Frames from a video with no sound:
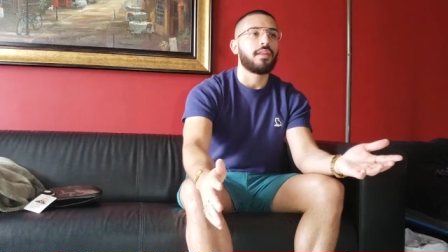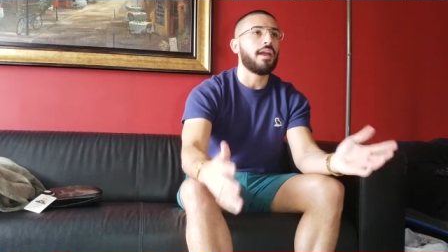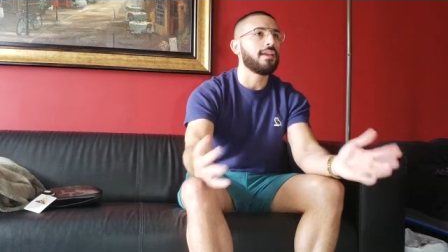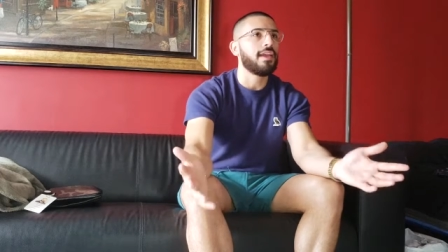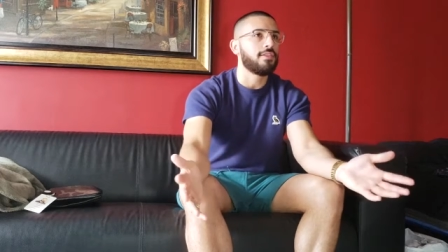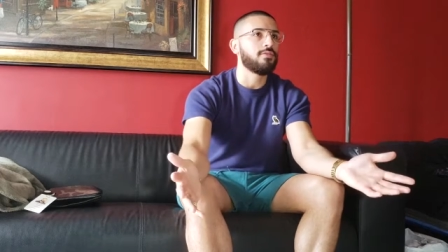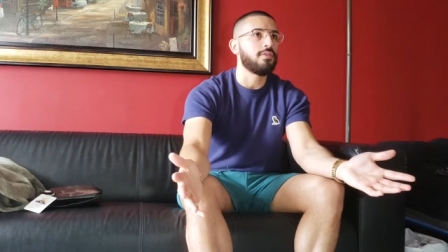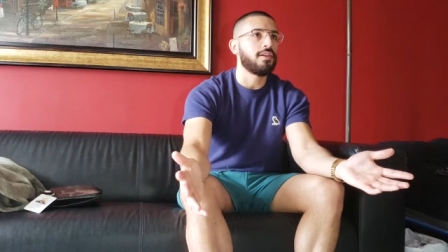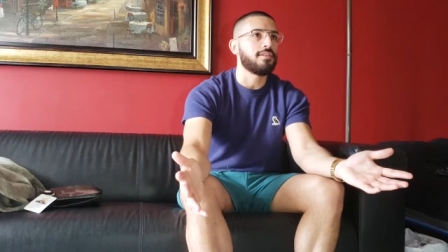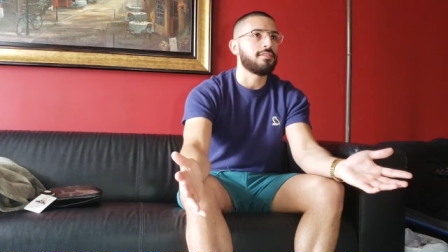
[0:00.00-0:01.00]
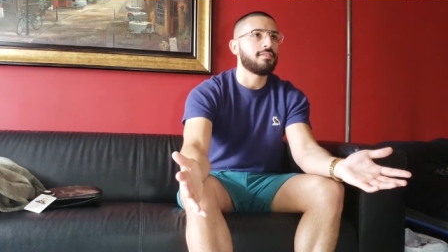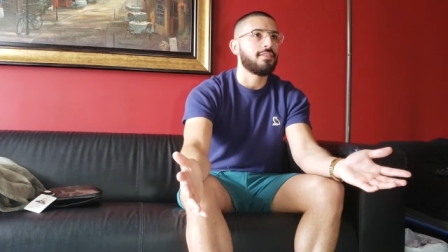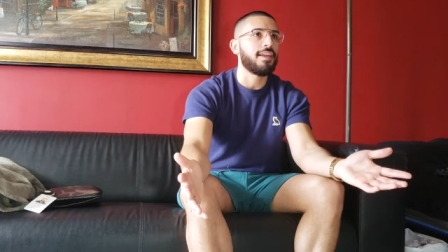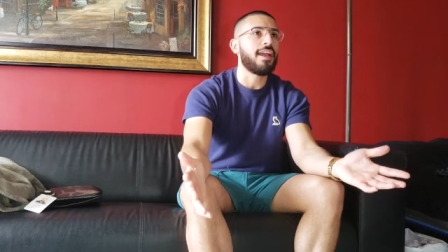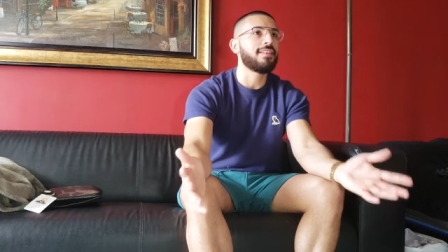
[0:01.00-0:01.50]
I can't do that.
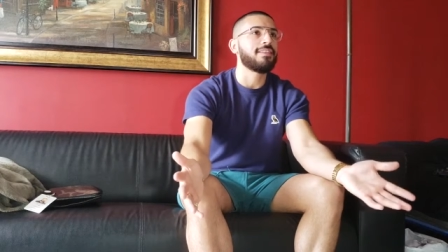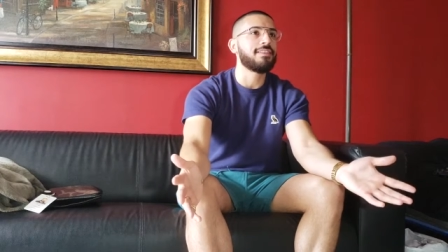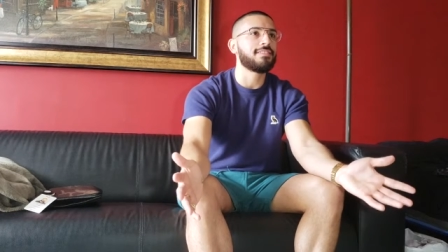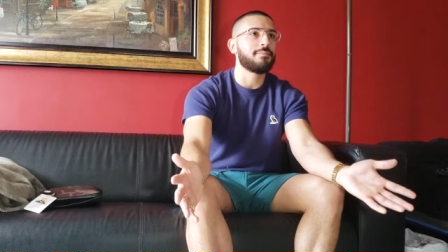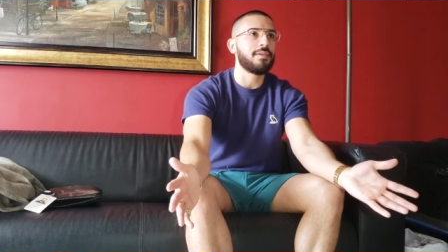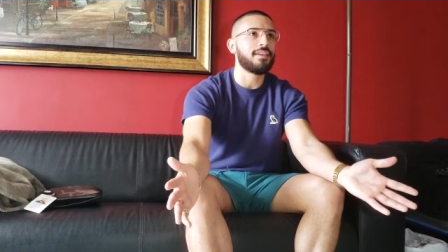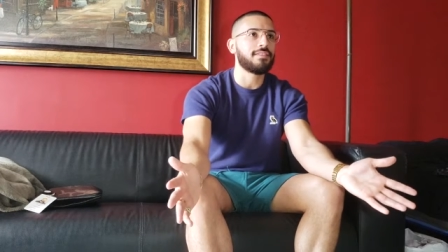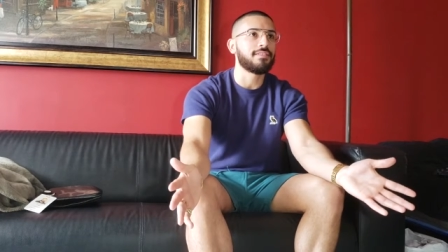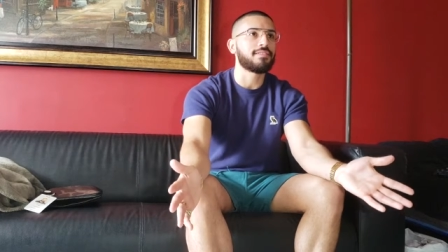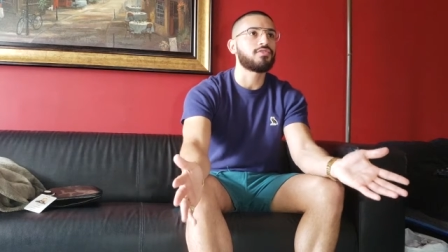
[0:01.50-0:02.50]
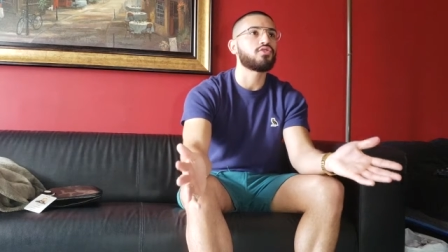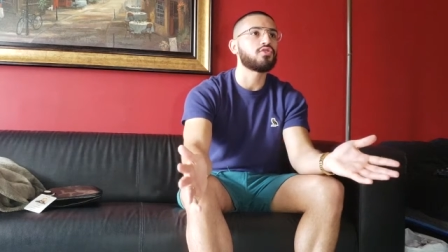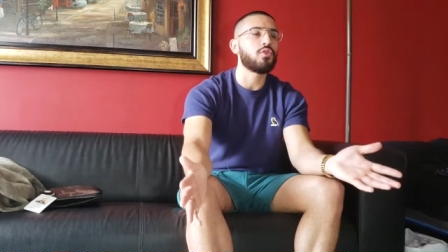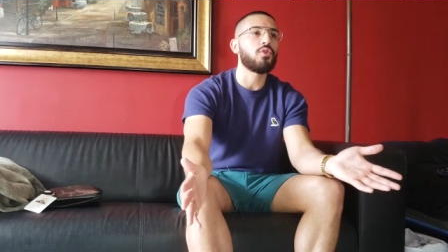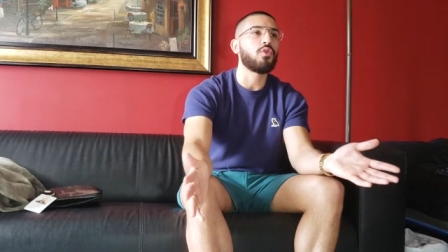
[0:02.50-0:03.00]
Like I need to make this
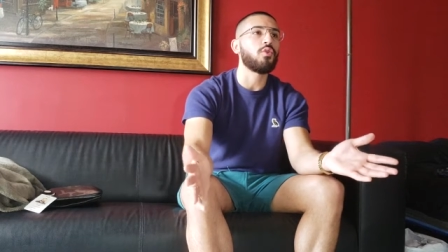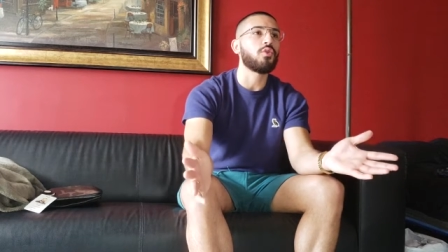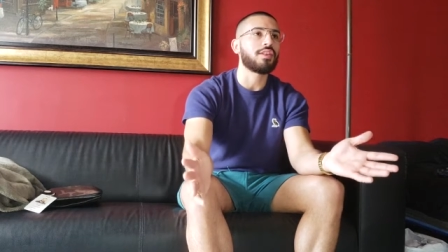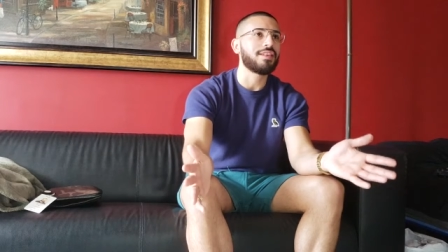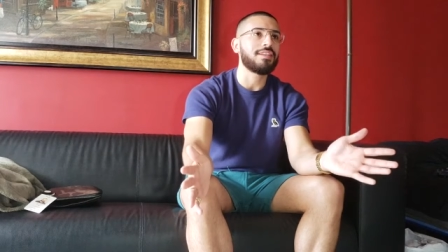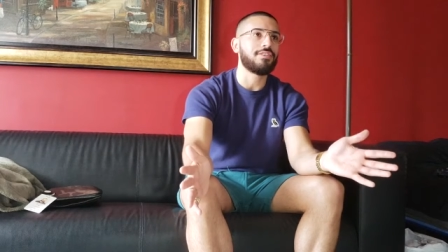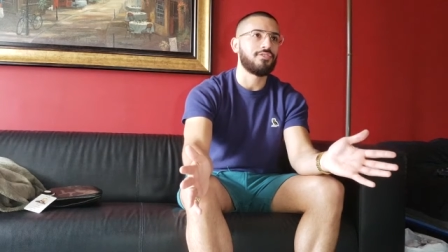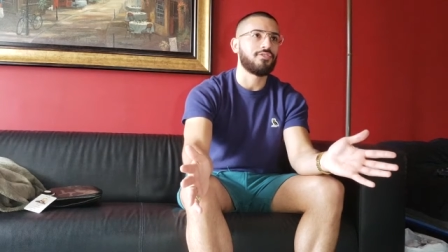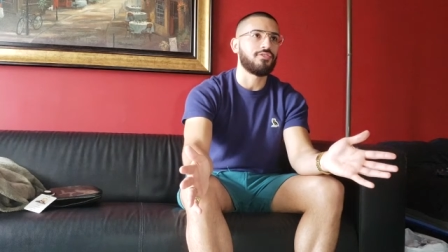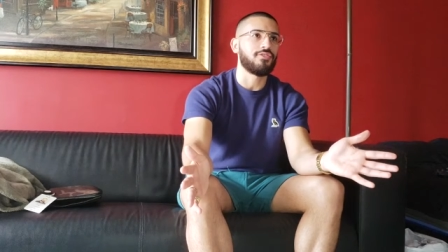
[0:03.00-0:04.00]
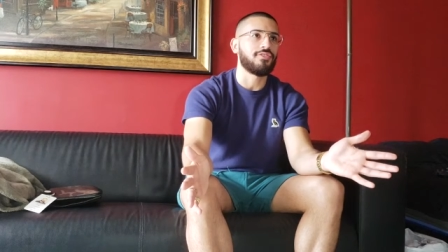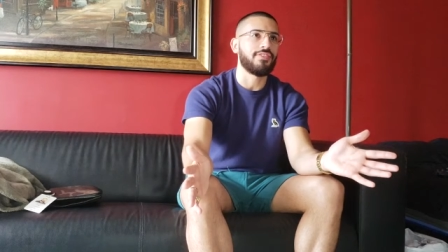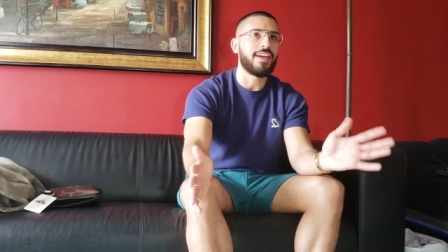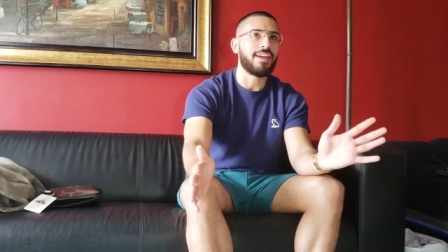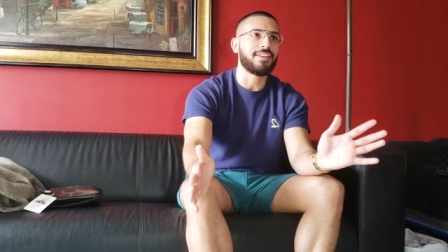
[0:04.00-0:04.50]
so clear
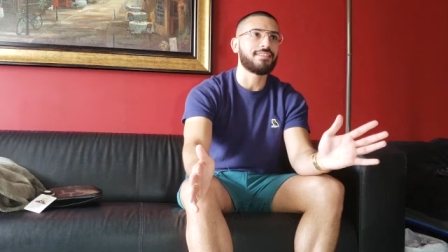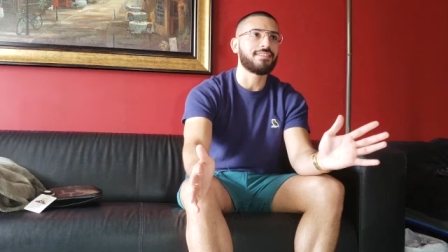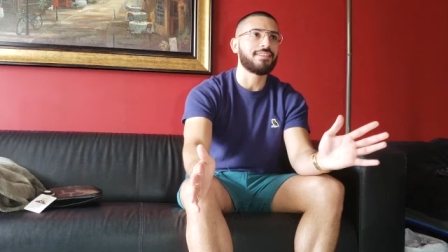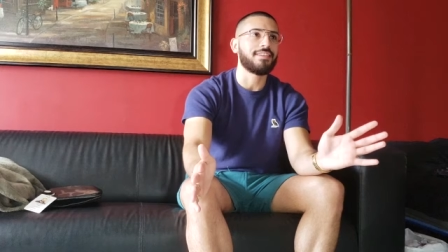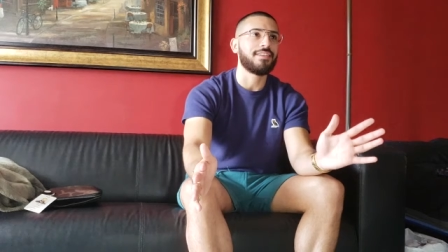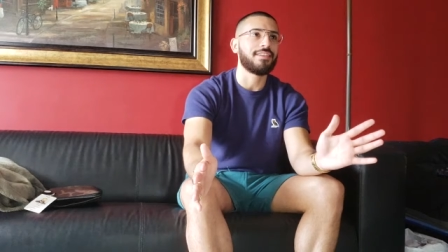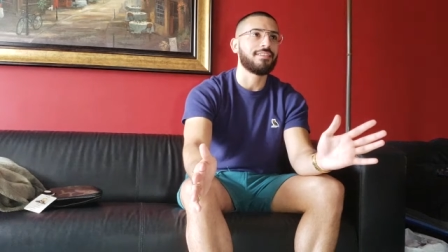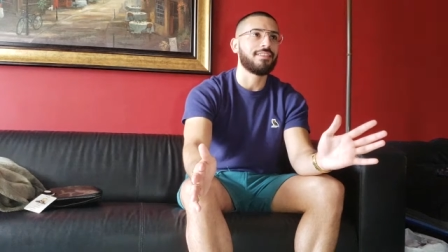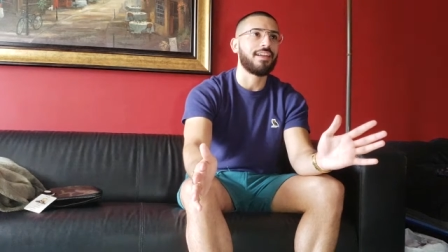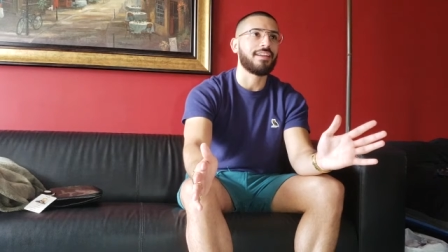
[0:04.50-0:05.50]
that it's like.